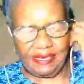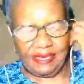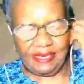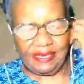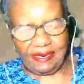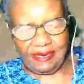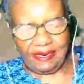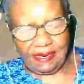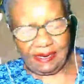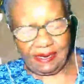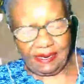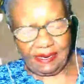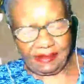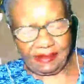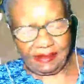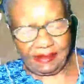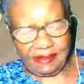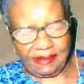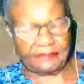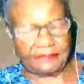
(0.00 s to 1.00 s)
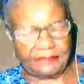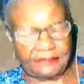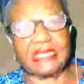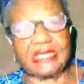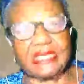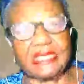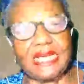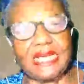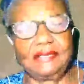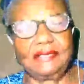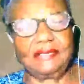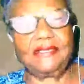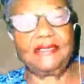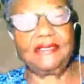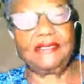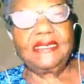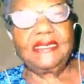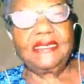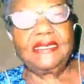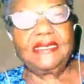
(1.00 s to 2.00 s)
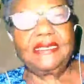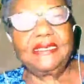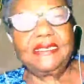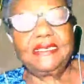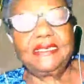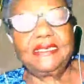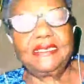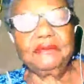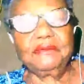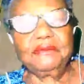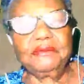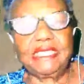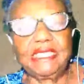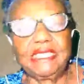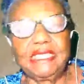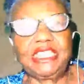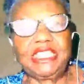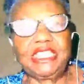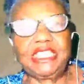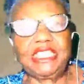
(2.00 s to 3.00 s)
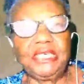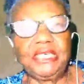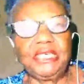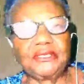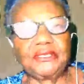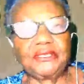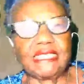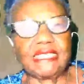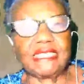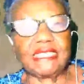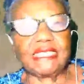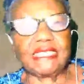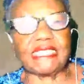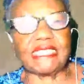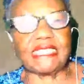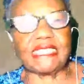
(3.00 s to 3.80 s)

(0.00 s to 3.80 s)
of course, our weekday shows are at 7.